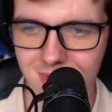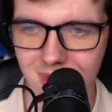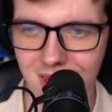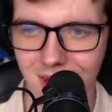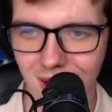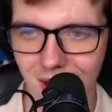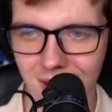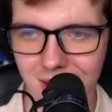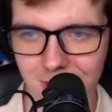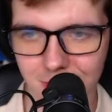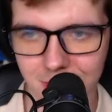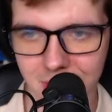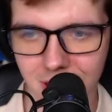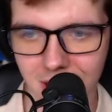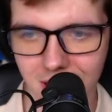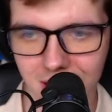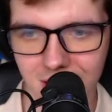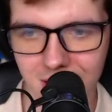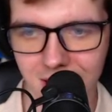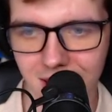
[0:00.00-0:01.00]
They called him
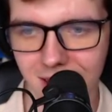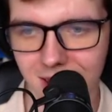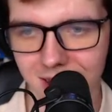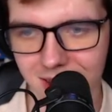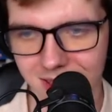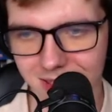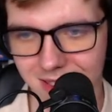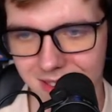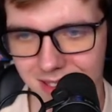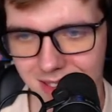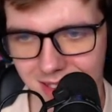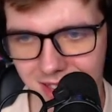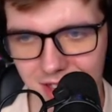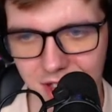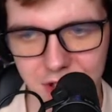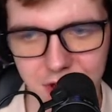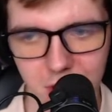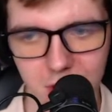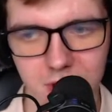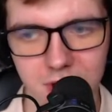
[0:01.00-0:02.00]
gay, yes. He
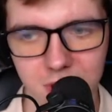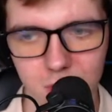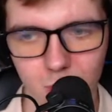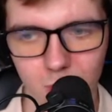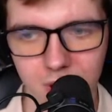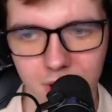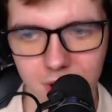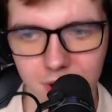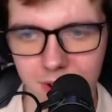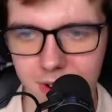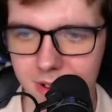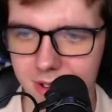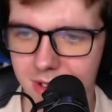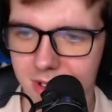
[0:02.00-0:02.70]
showed his wiener.